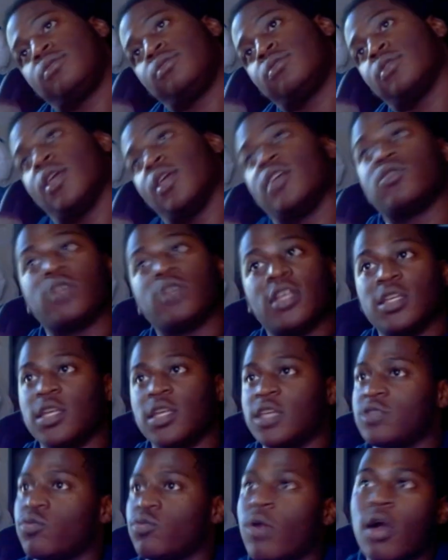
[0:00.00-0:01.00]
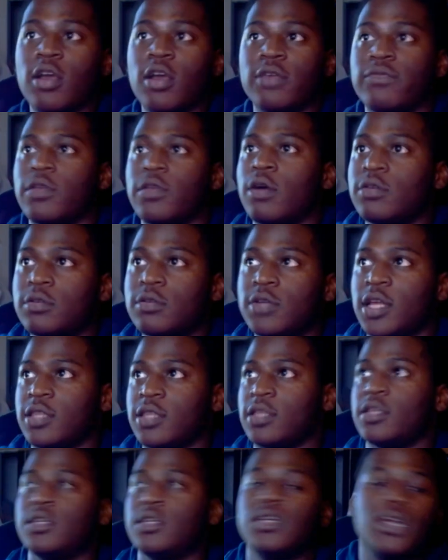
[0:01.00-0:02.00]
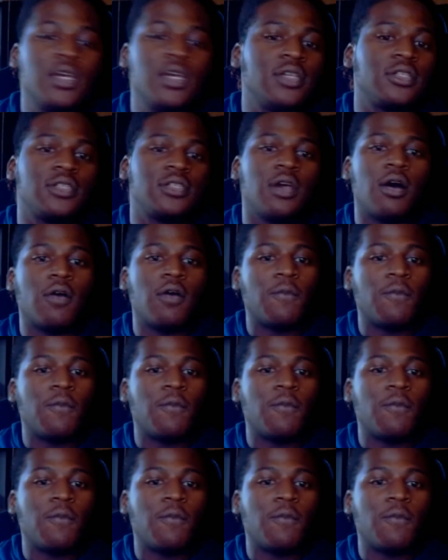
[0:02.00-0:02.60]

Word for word: it's, it's wrong if you don't do nothing so